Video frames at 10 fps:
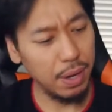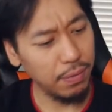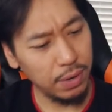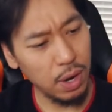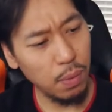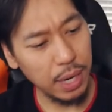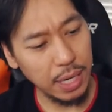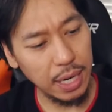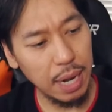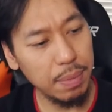I don't even know what
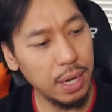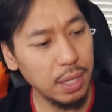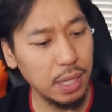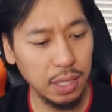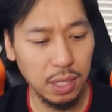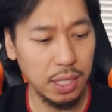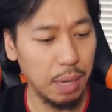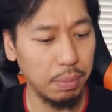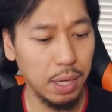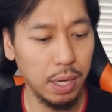kind of name it is. I just
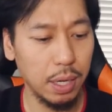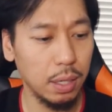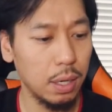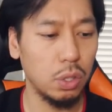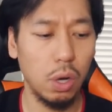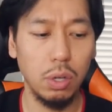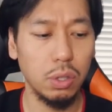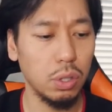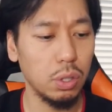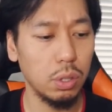typed in
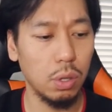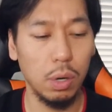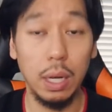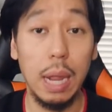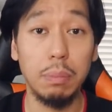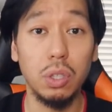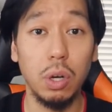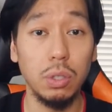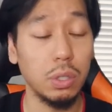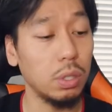charger or lamp
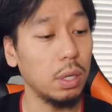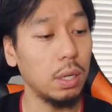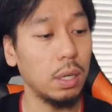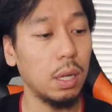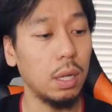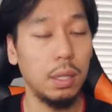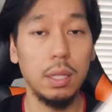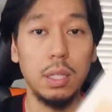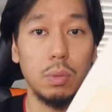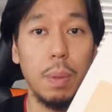charger and
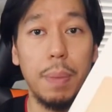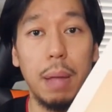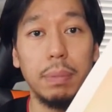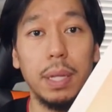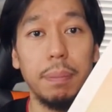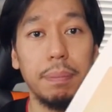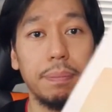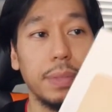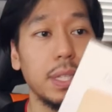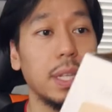this is what popped up.
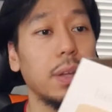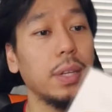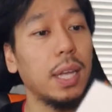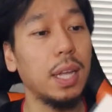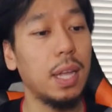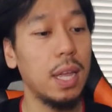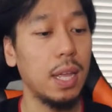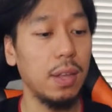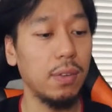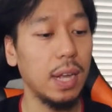So yeah,
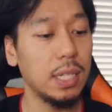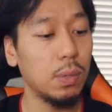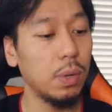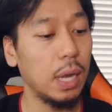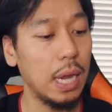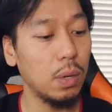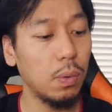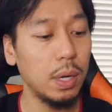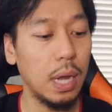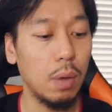if you guys would like
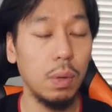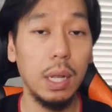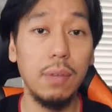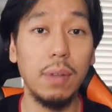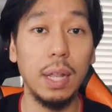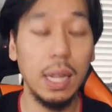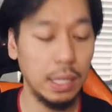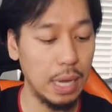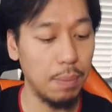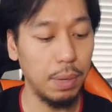one, I will leave a
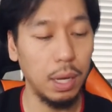link down